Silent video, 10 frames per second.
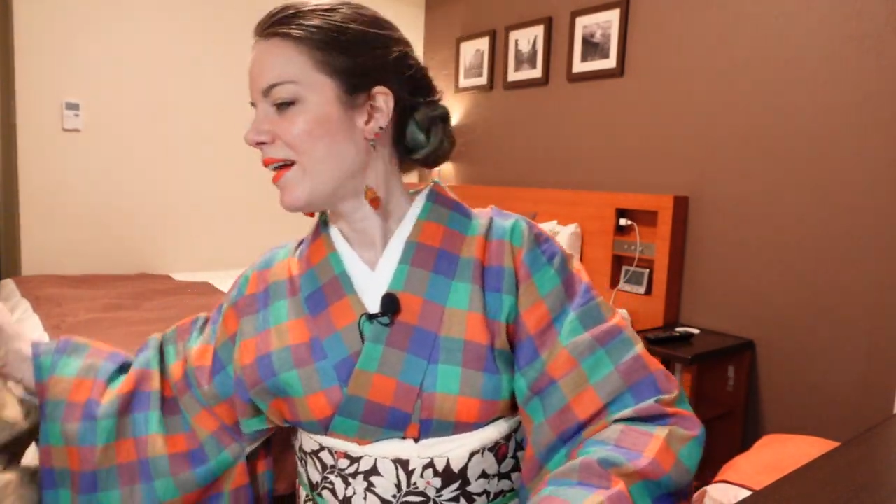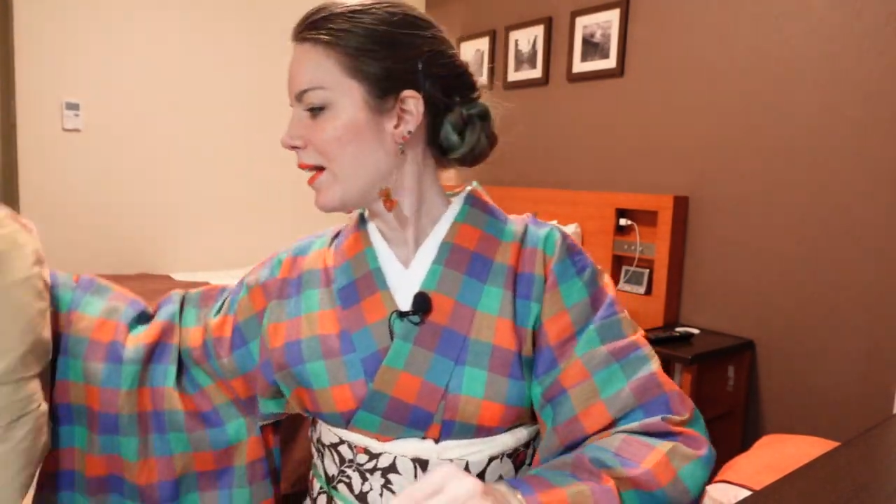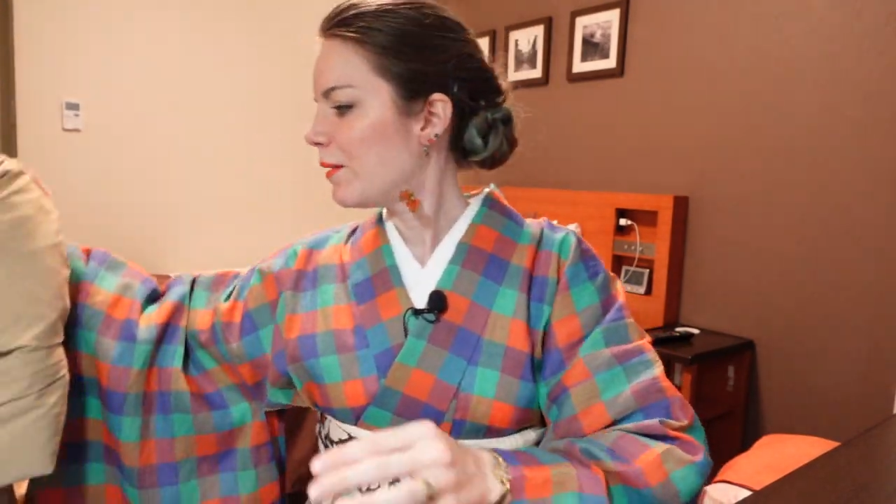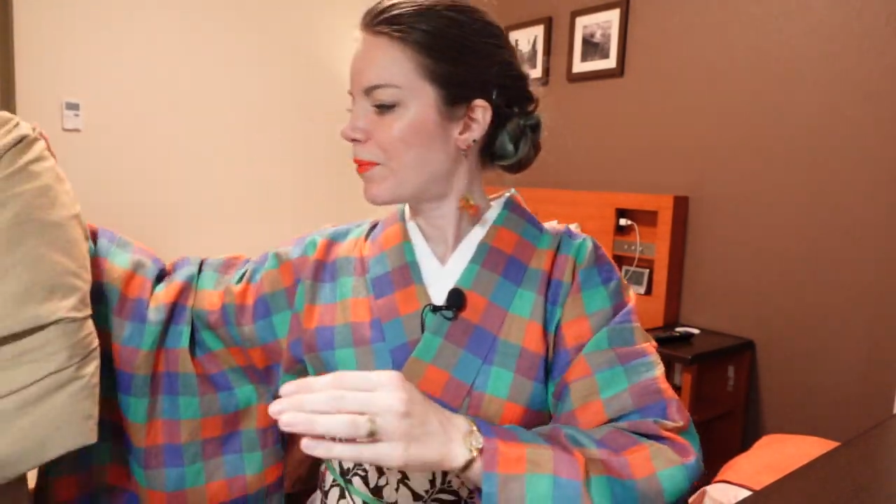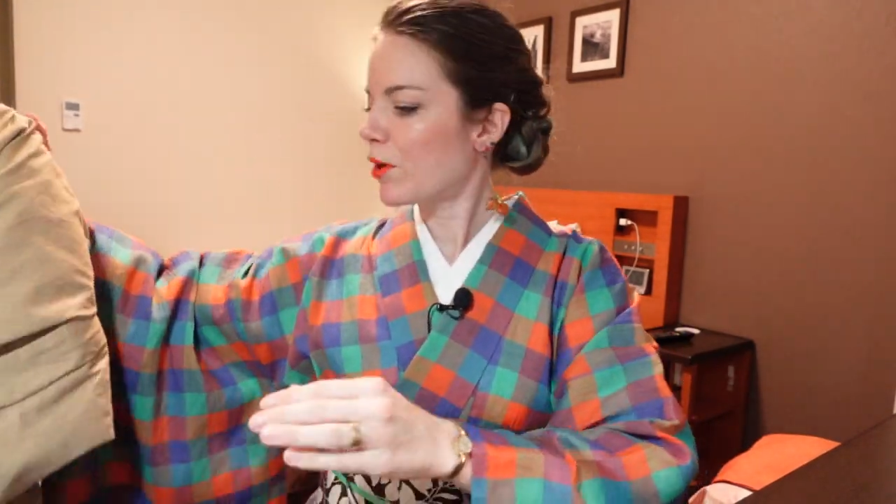
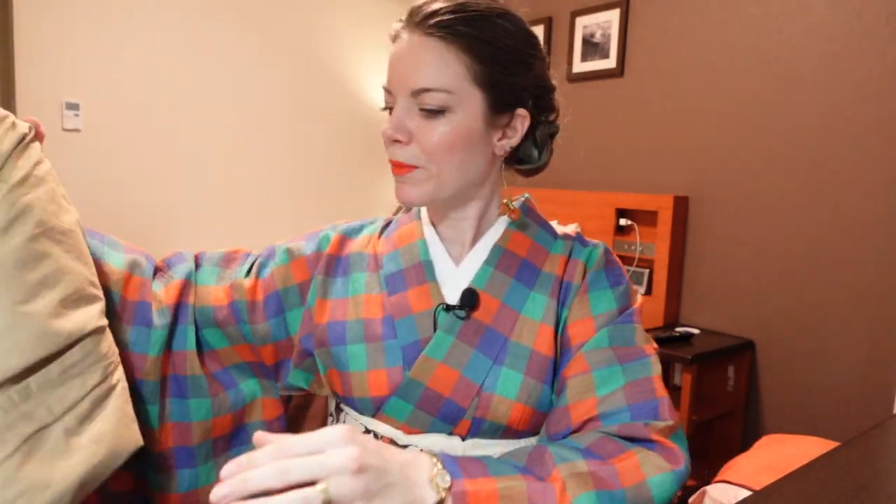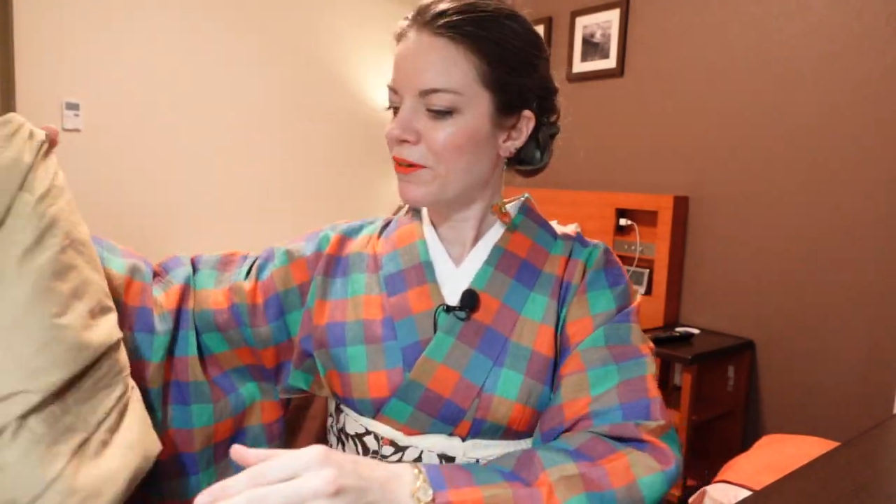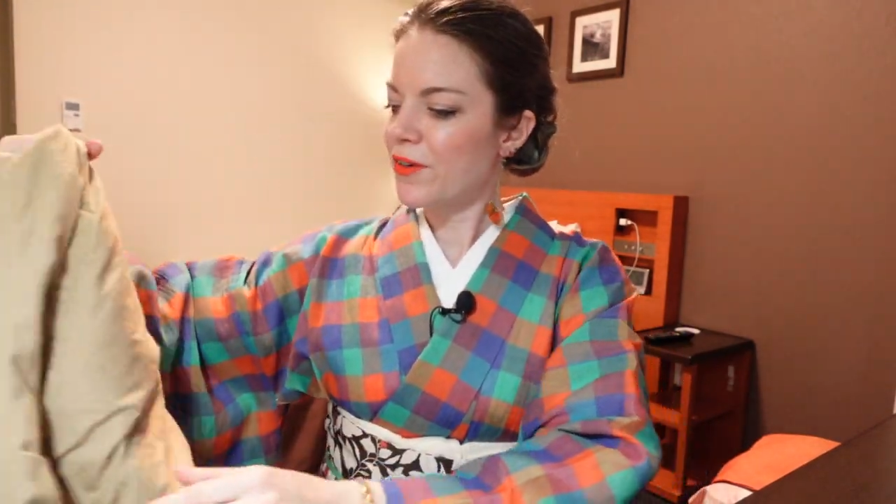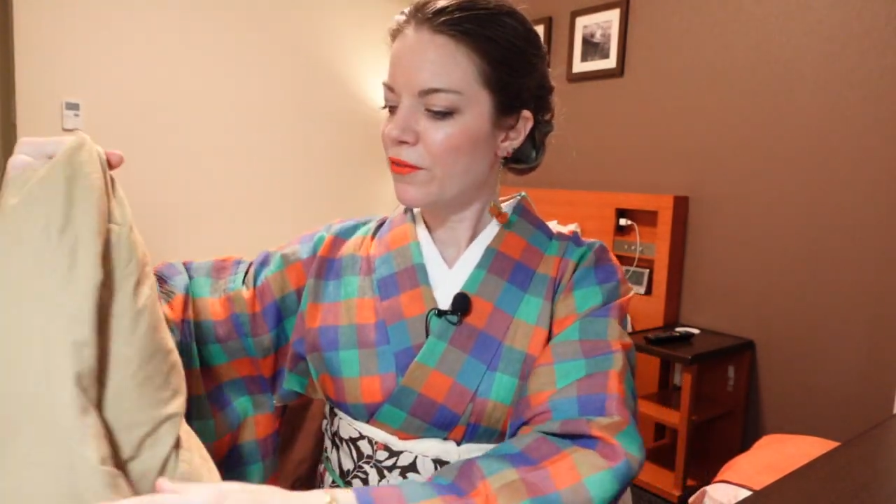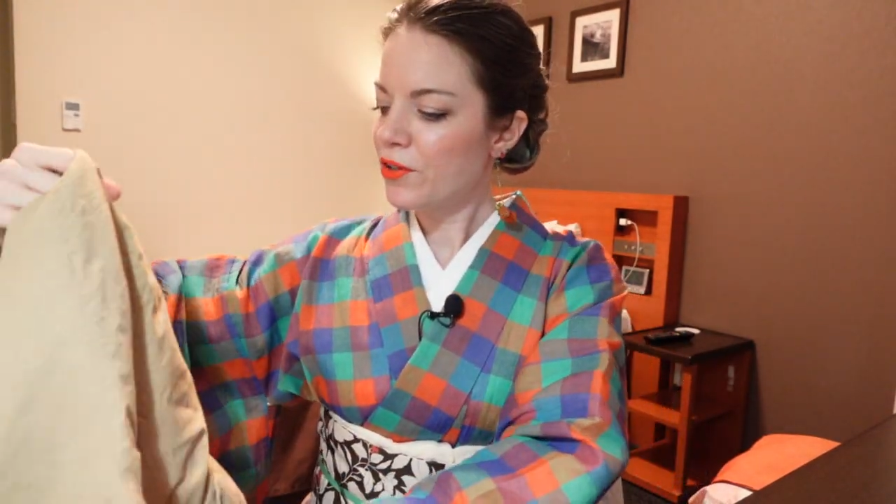I brought
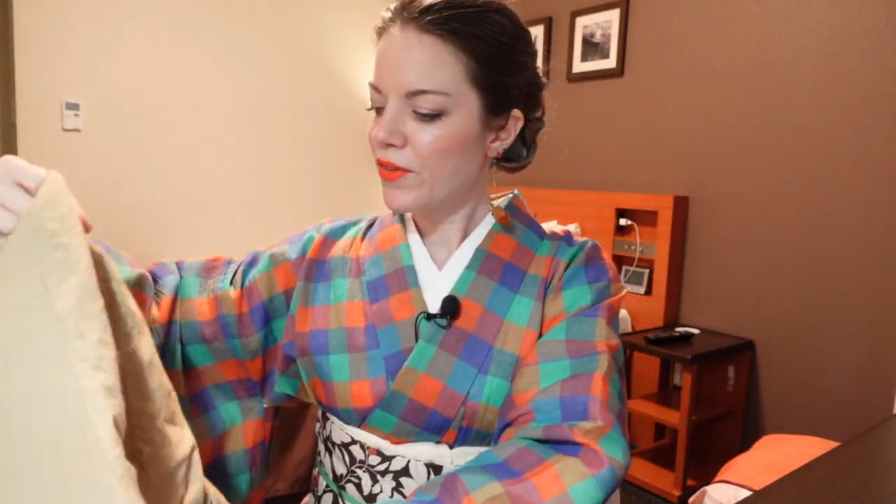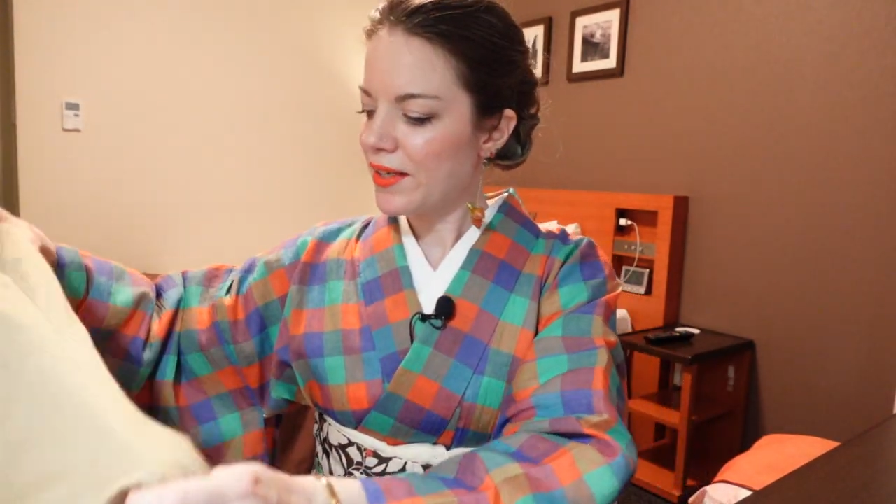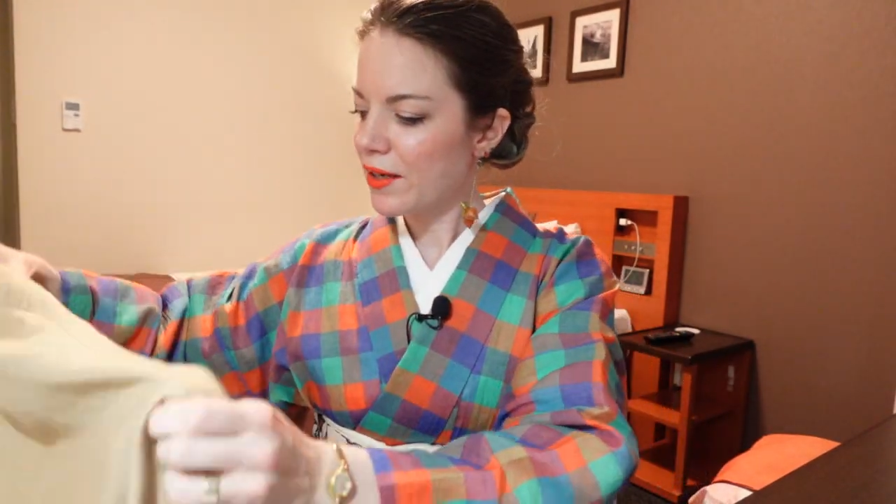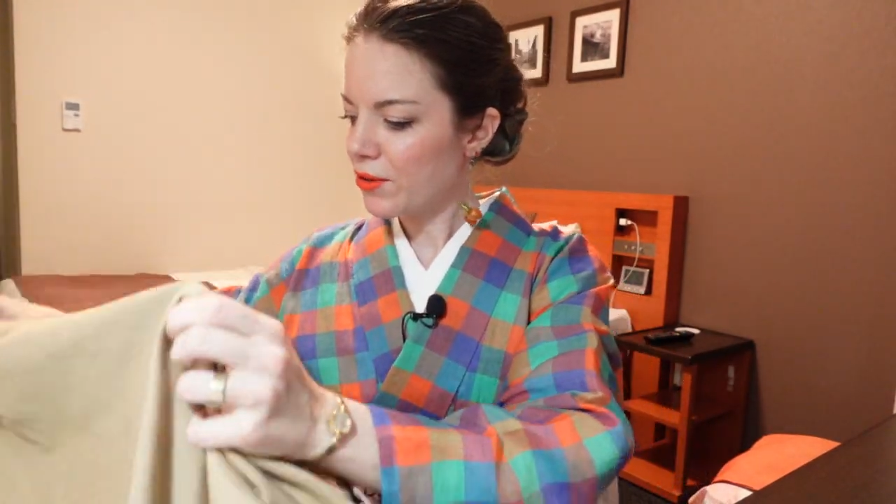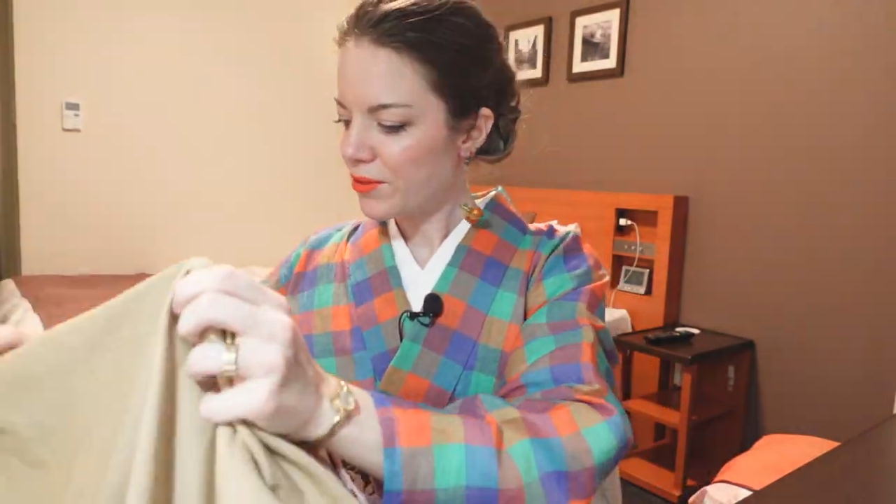my favorite
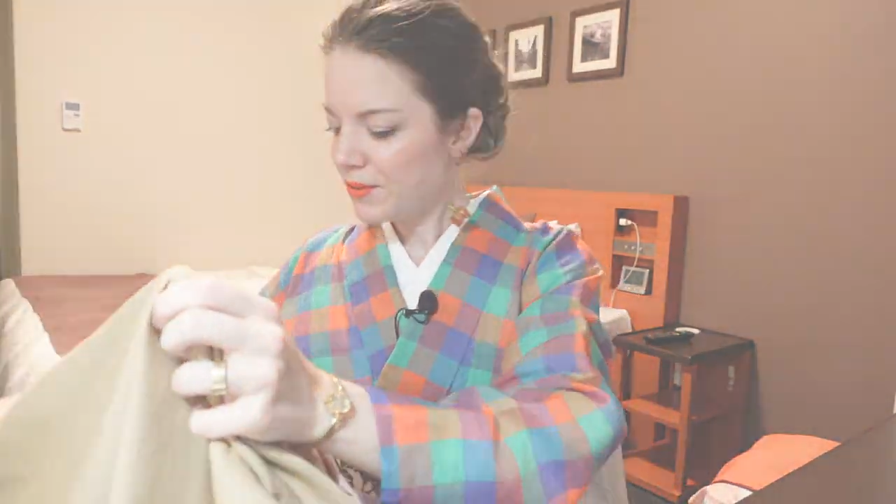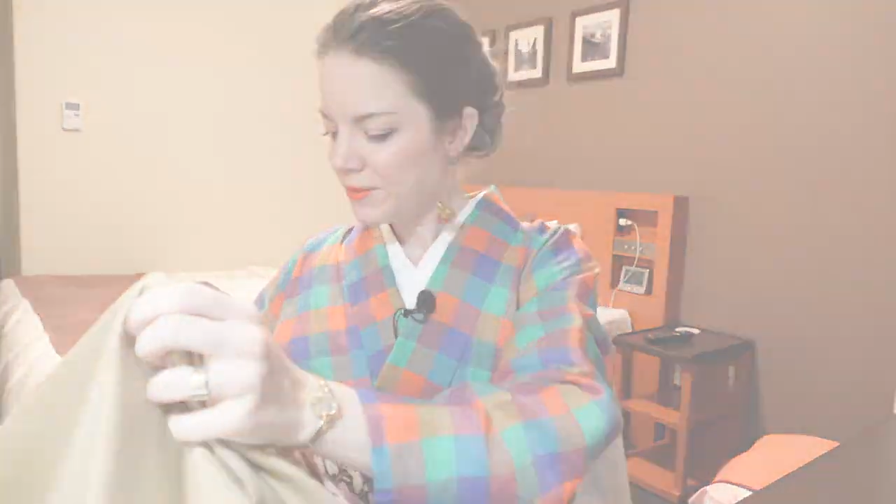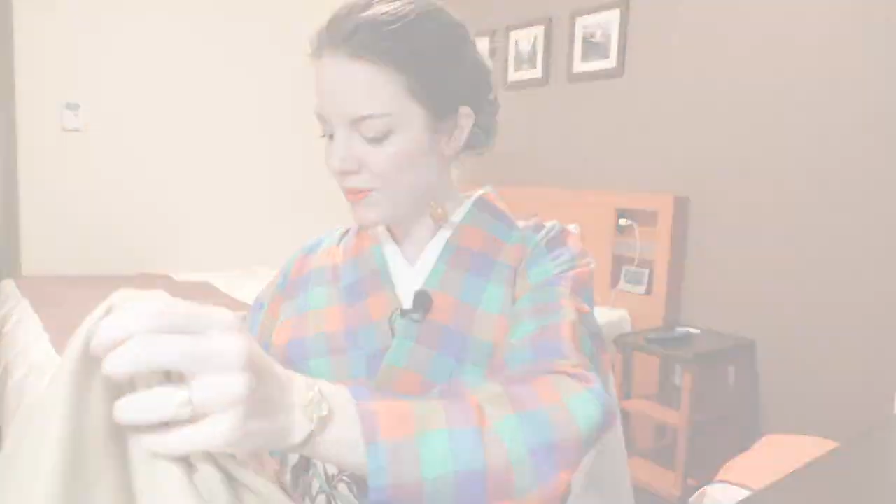raincoat.